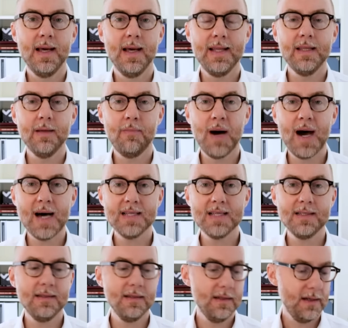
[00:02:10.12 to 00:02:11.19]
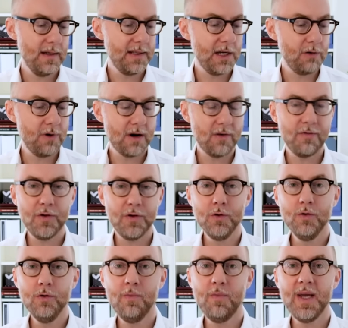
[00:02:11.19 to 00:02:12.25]
In the past, there were
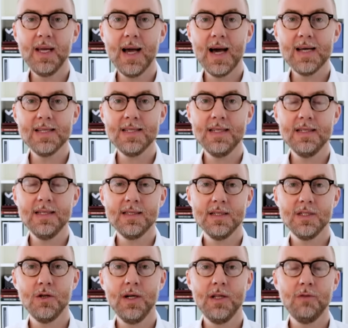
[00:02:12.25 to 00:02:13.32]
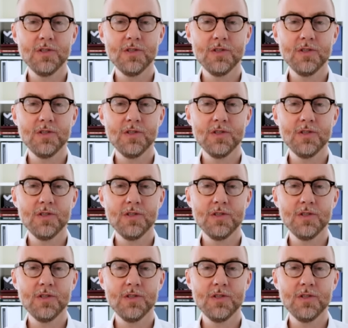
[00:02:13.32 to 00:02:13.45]
few big assets, so it was